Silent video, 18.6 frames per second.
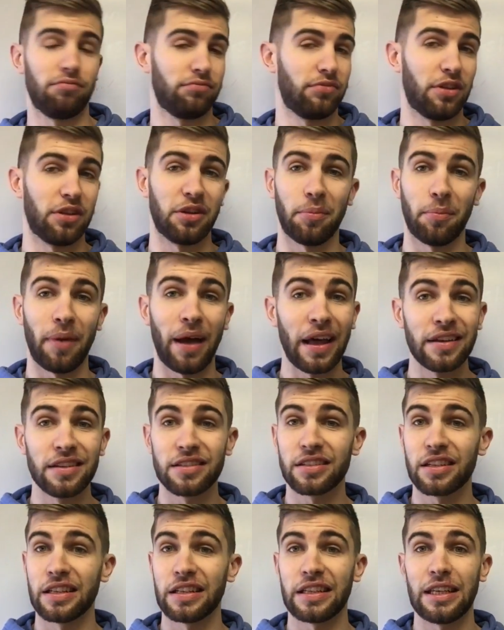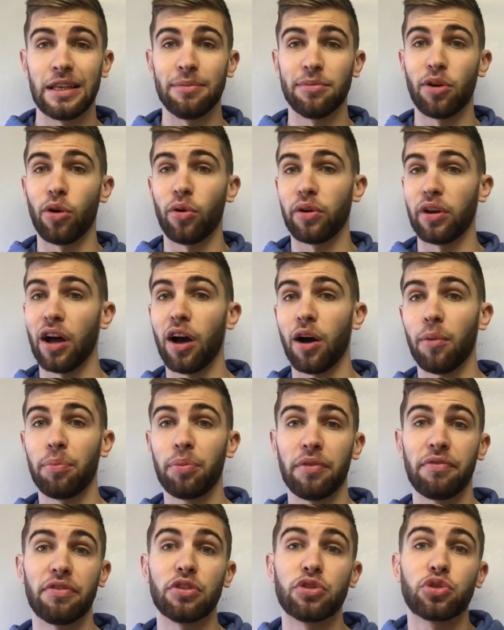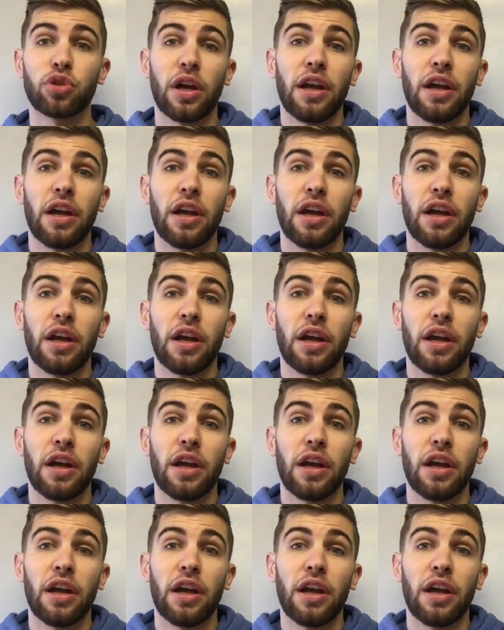the demand is going to keep going up. If the